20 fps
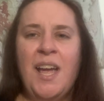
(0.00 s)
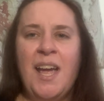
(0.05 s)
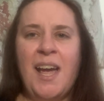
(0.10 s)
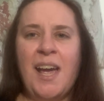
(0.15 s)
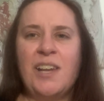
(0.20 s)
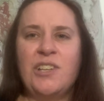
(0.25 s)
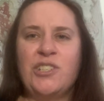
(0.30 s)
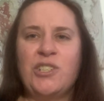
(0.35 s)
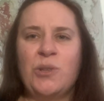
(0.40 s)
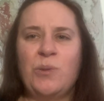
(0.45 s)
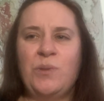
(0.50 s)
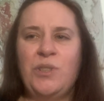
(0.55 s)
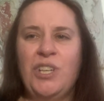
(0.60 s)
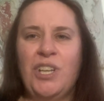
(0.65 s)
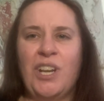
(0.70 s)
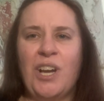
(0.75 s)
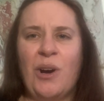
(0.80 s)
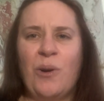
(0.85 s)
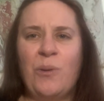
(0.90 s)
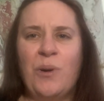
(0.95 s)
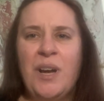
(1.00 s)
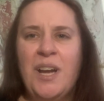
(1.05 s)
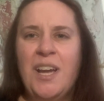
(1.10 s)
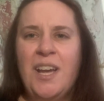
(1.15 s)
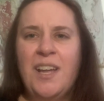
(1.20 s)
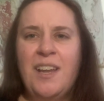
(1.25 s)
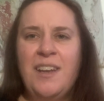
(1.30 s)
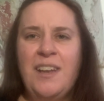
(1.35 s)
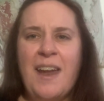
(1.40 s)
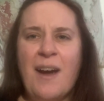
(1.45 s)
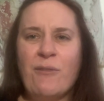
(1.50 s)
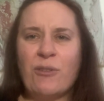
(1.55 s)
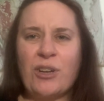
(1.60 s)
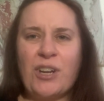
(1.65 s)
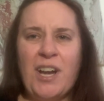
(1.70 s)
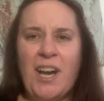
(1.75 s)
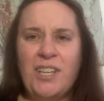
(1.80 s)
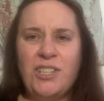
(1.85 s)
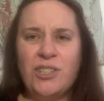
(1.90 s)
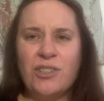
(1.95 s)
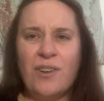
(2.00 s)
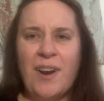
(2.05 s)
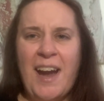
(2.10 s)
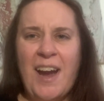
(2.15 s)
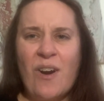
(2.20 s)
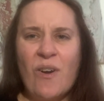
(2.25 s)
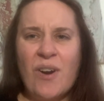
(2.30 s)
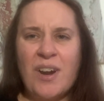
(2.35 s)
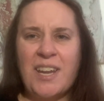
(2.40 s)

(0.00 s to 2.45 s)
and to you know, never cut your hair